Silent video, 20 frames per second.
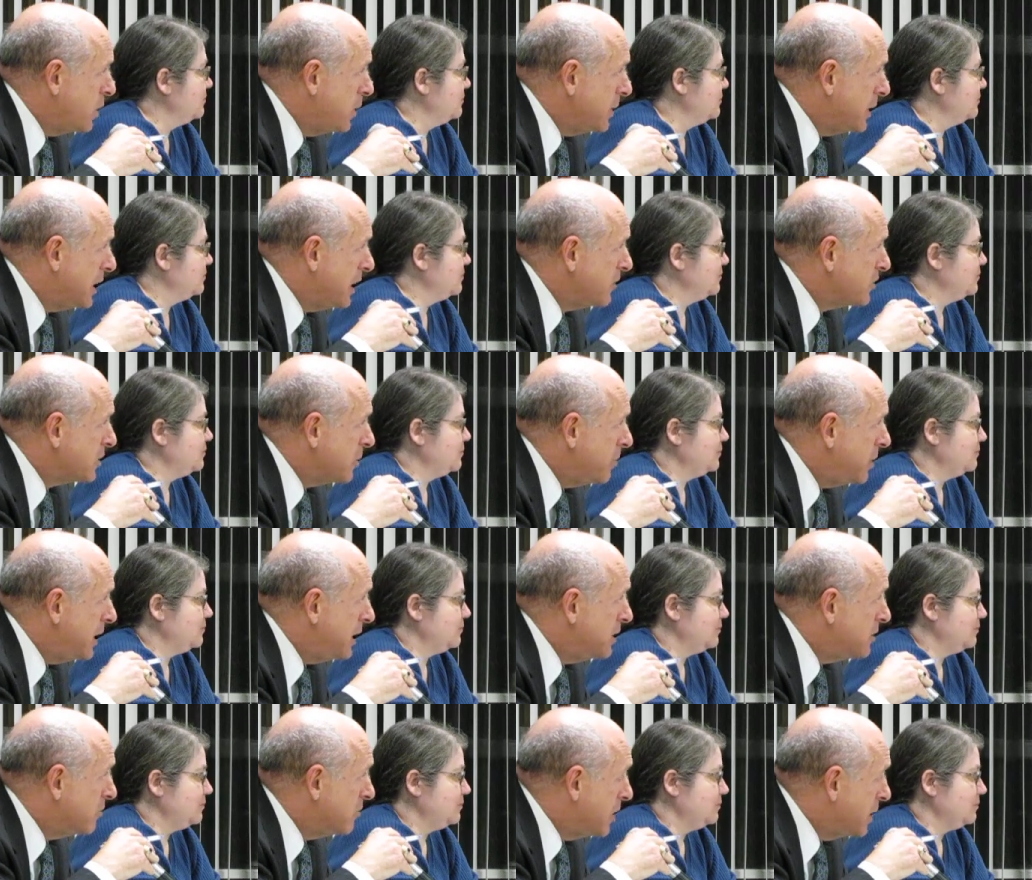Speaker 1: we would have to
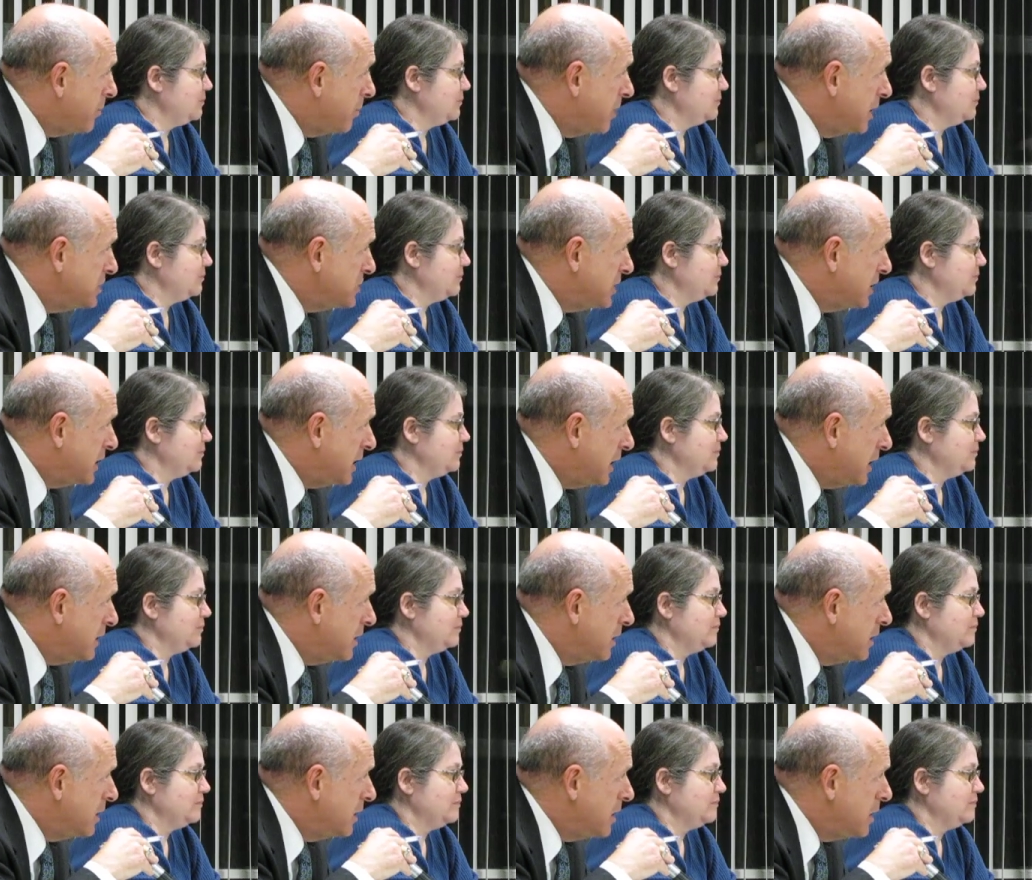pay to run a budget again.
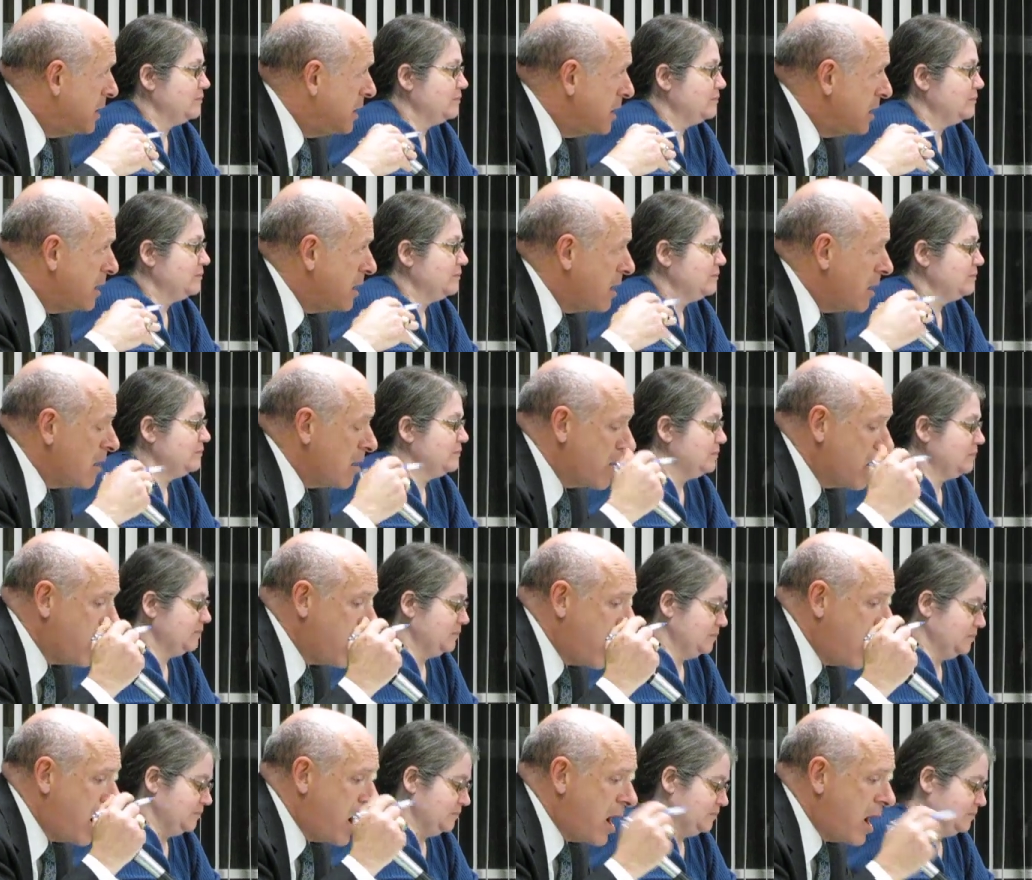
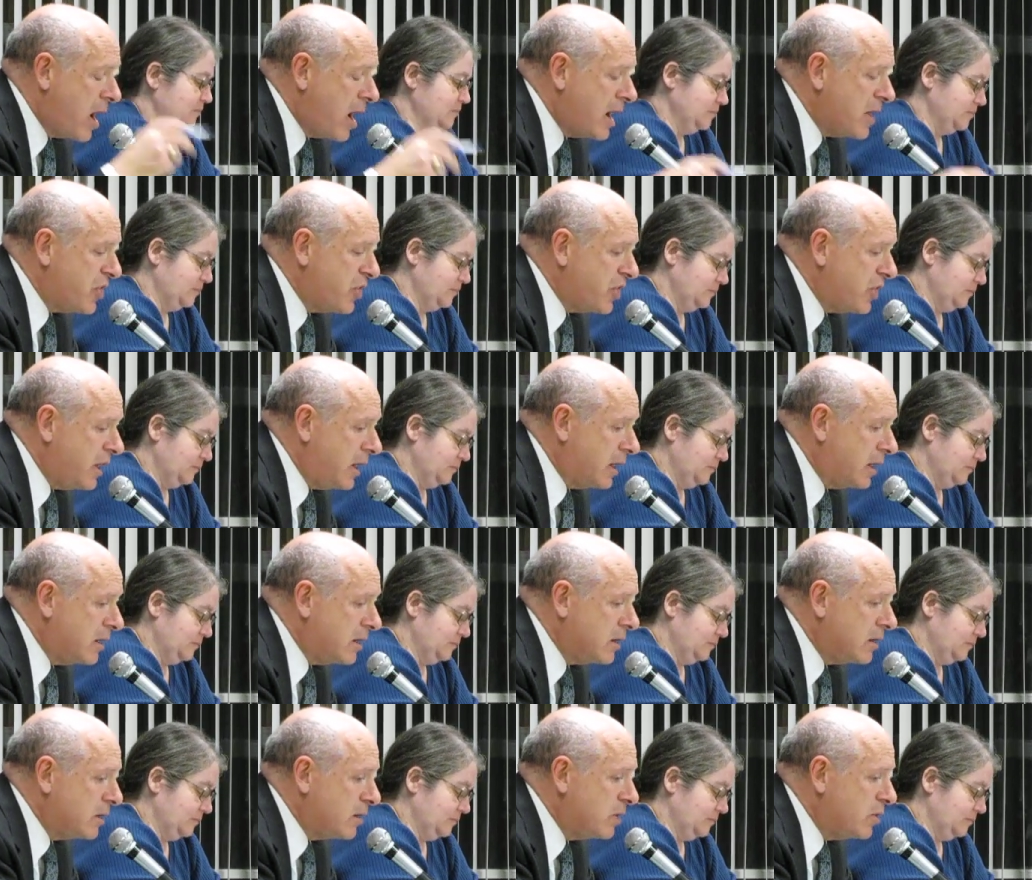I think
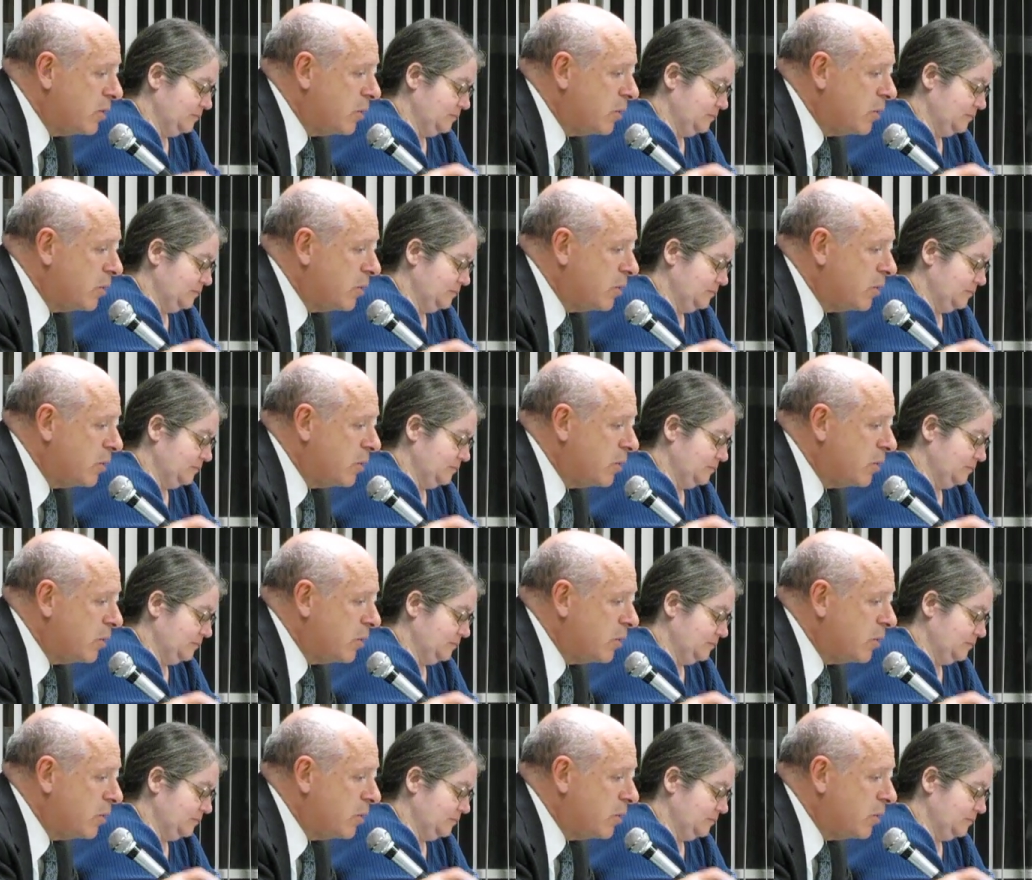the